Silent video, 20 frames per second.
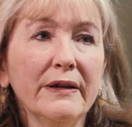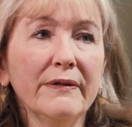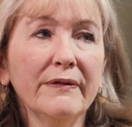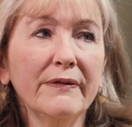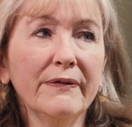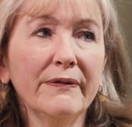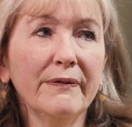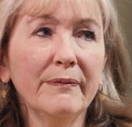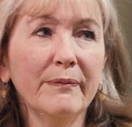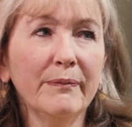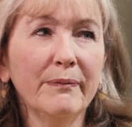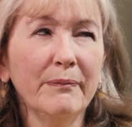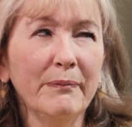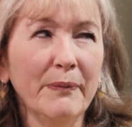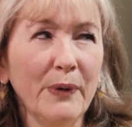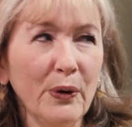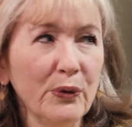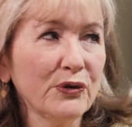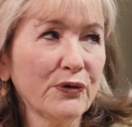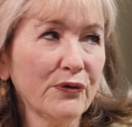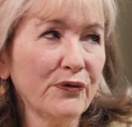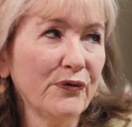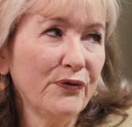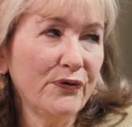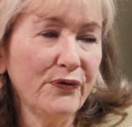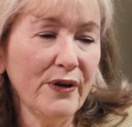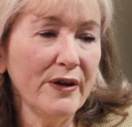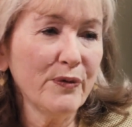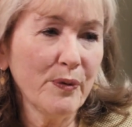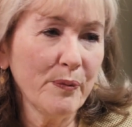the most
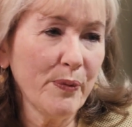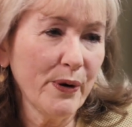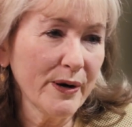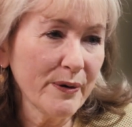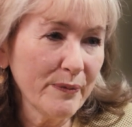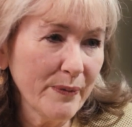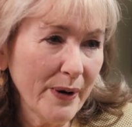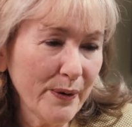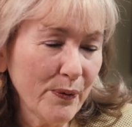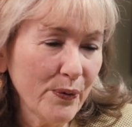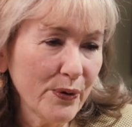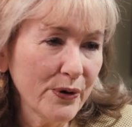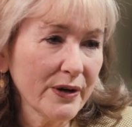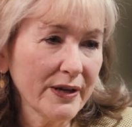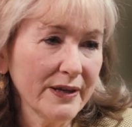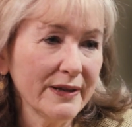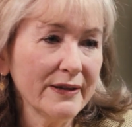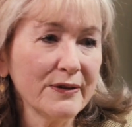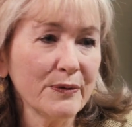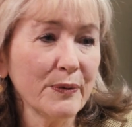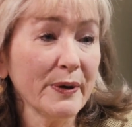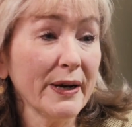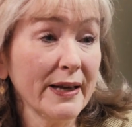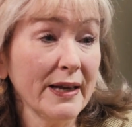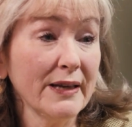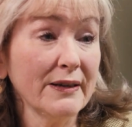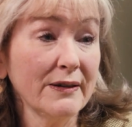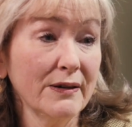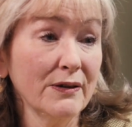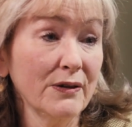favorite part of my work is when
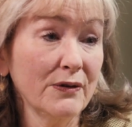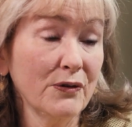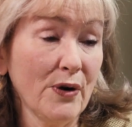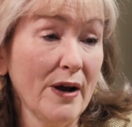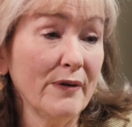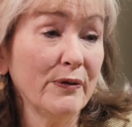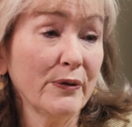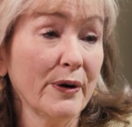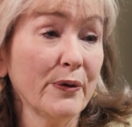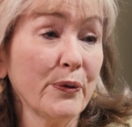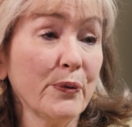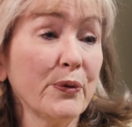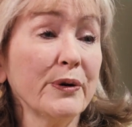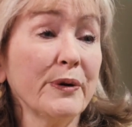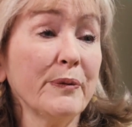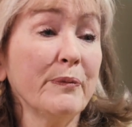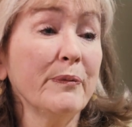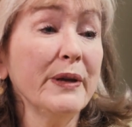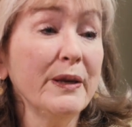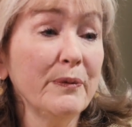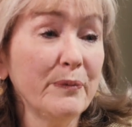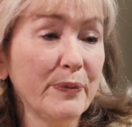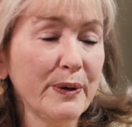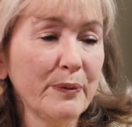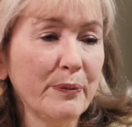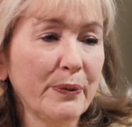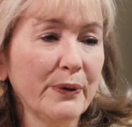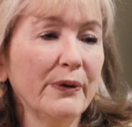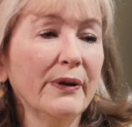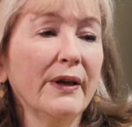I get to travel around the world and meet
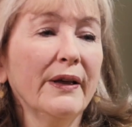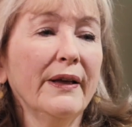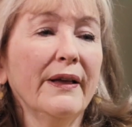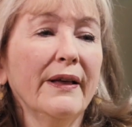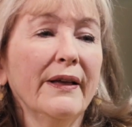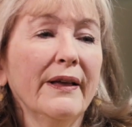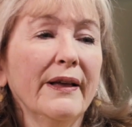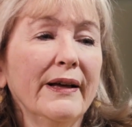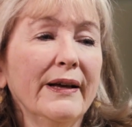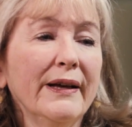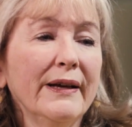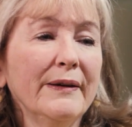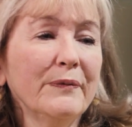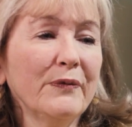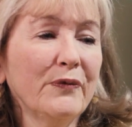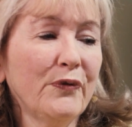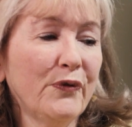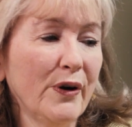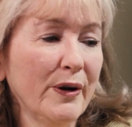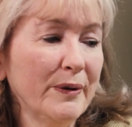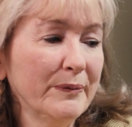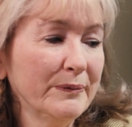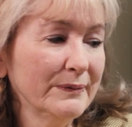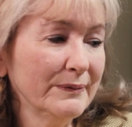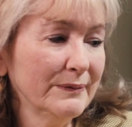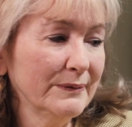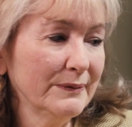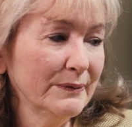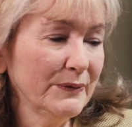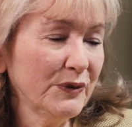people,
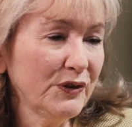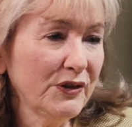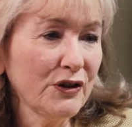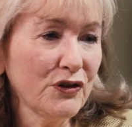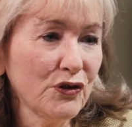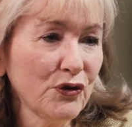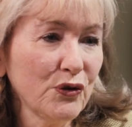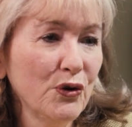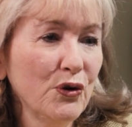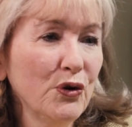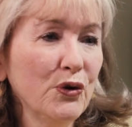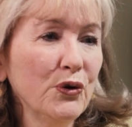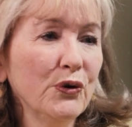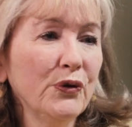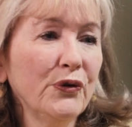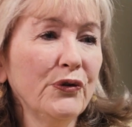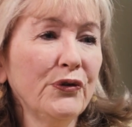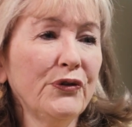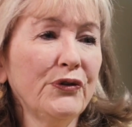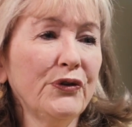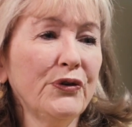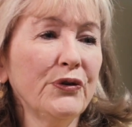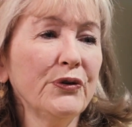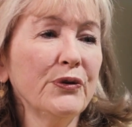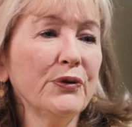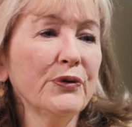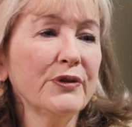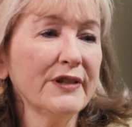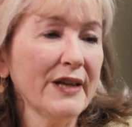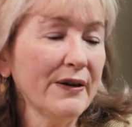from 6-year-olds to
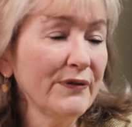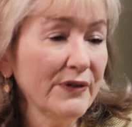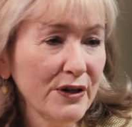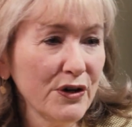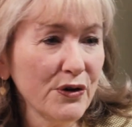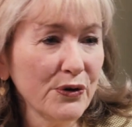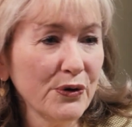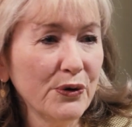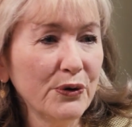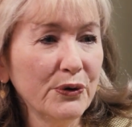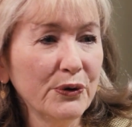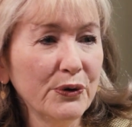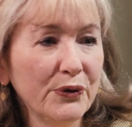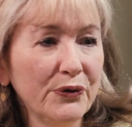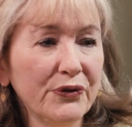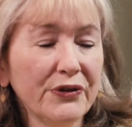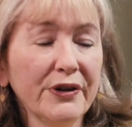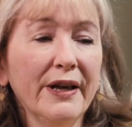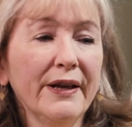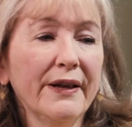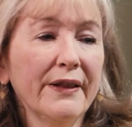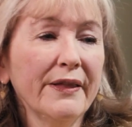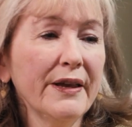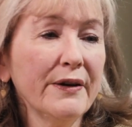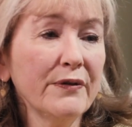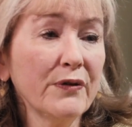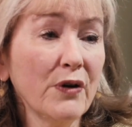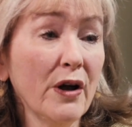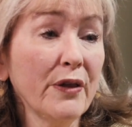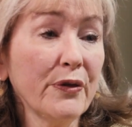70-year-olds
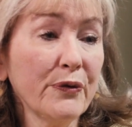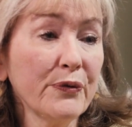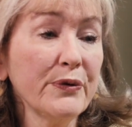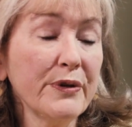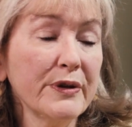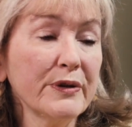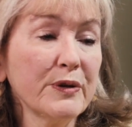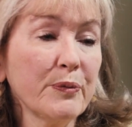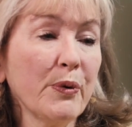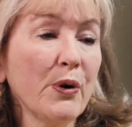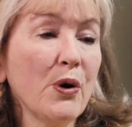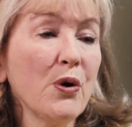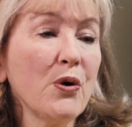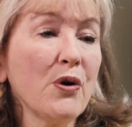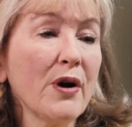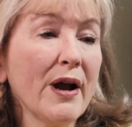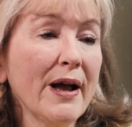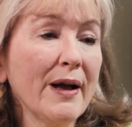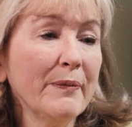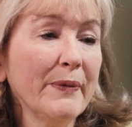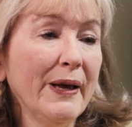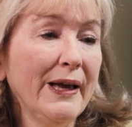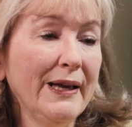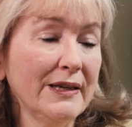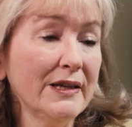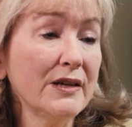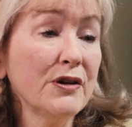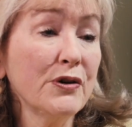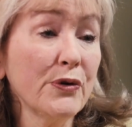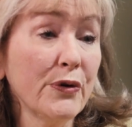that have gone through this program,
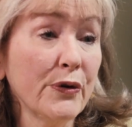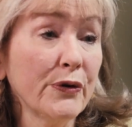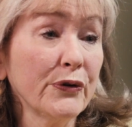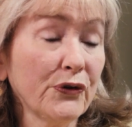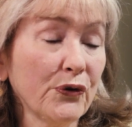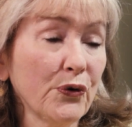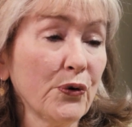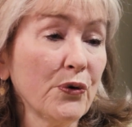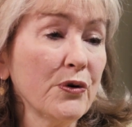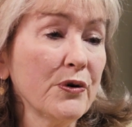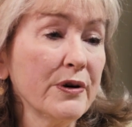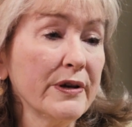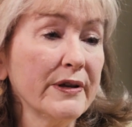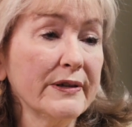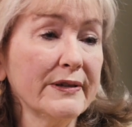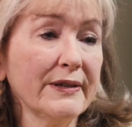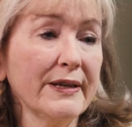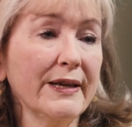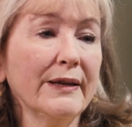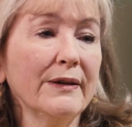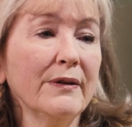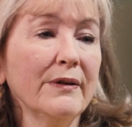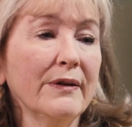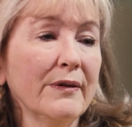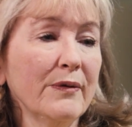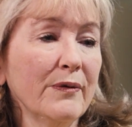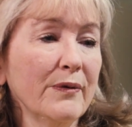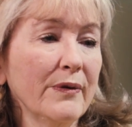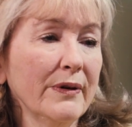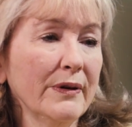and to hear their stories
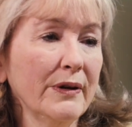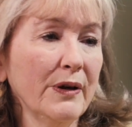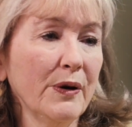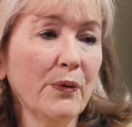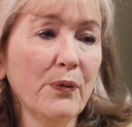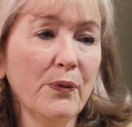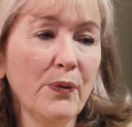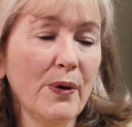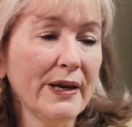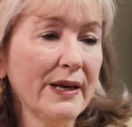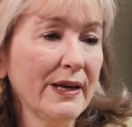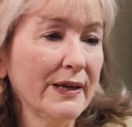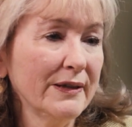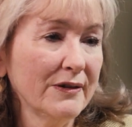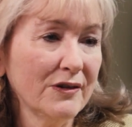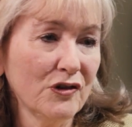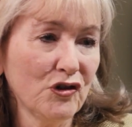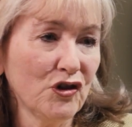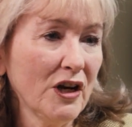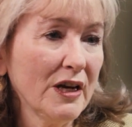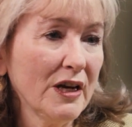and what has